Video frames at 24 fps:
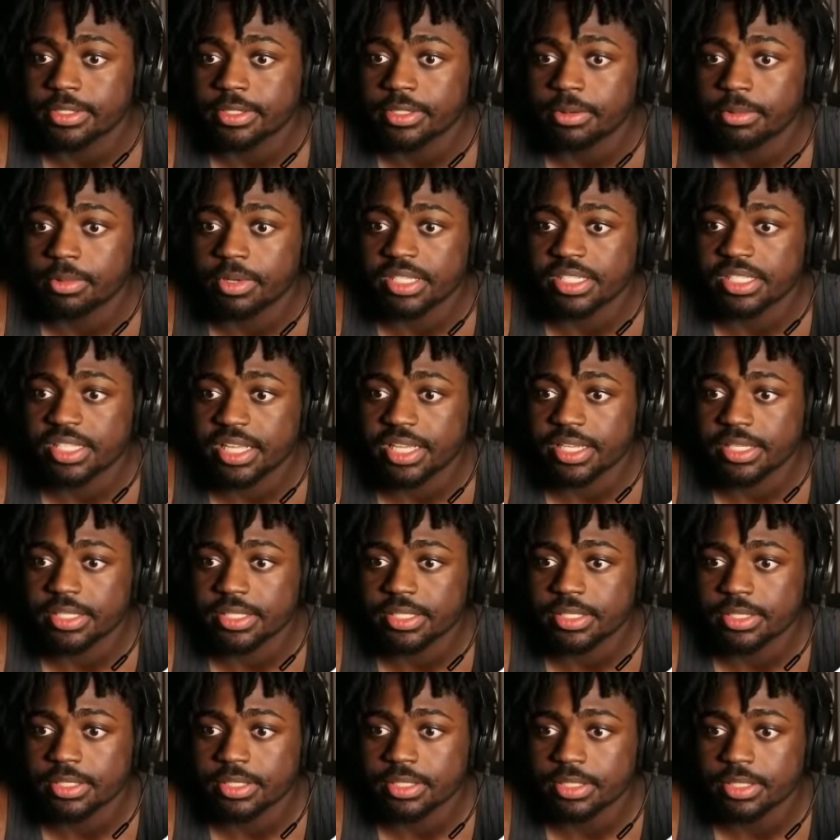What is
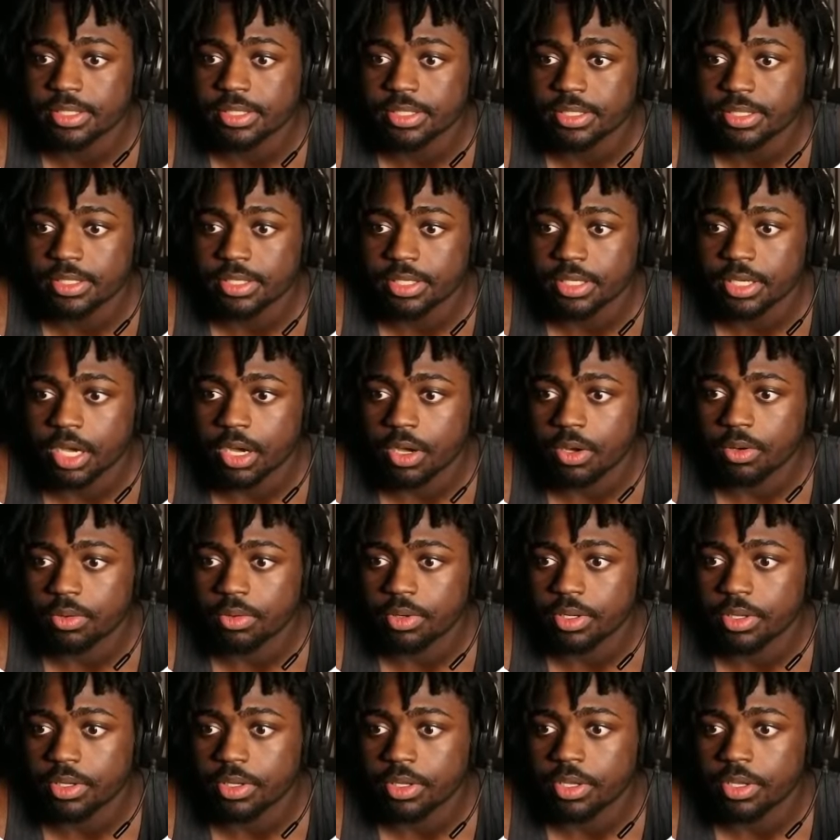this? Code.